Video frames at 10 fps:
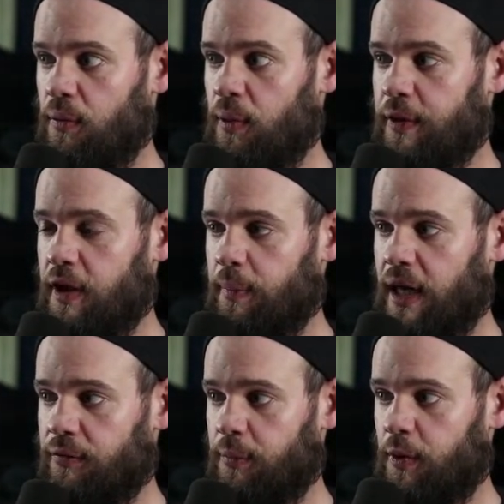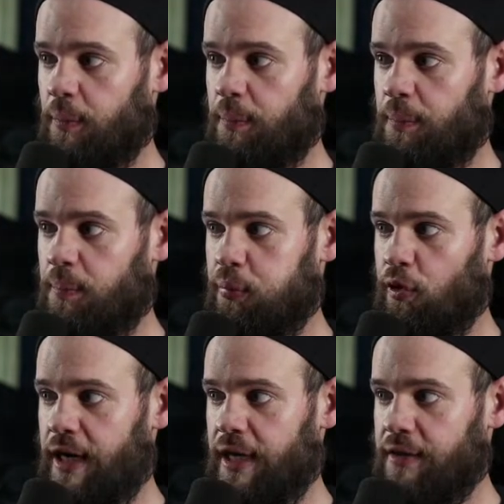when we come back from the
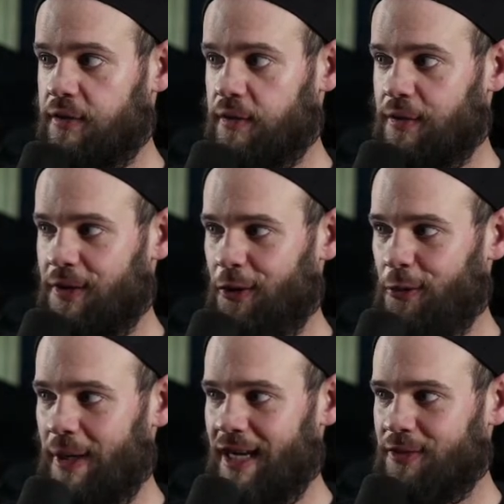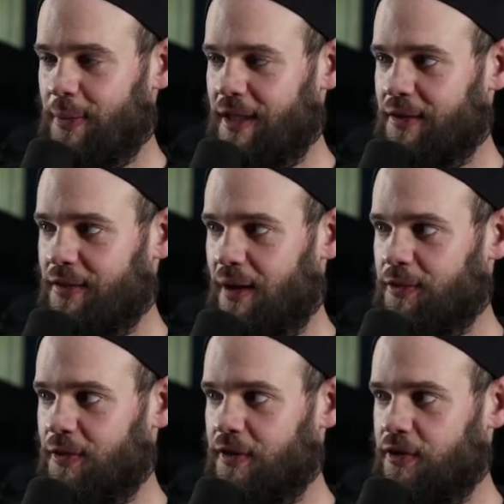break to go back to my
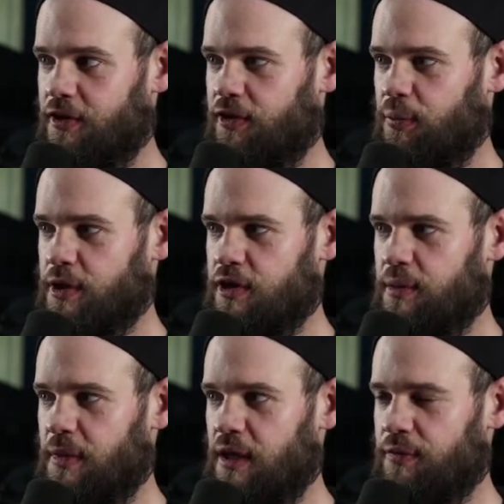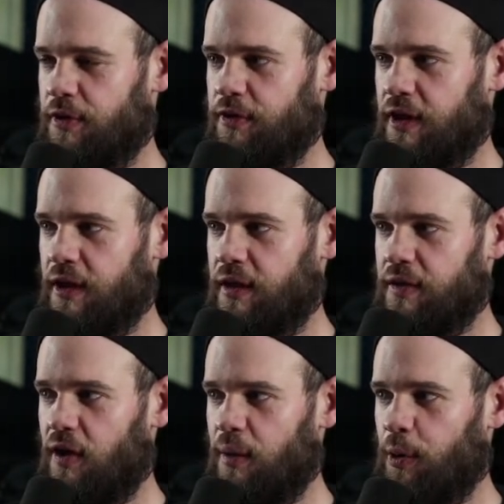desktop. So let's just switch to me for a second
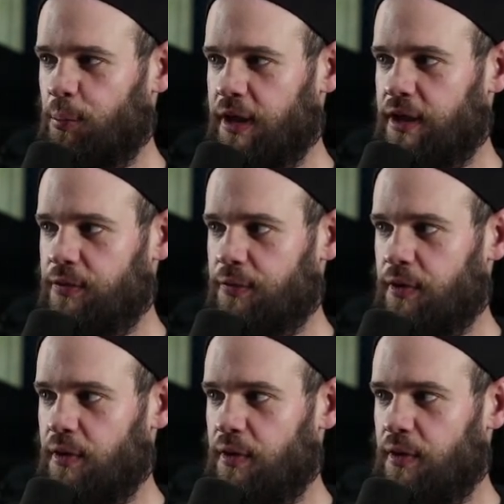and talk about plates for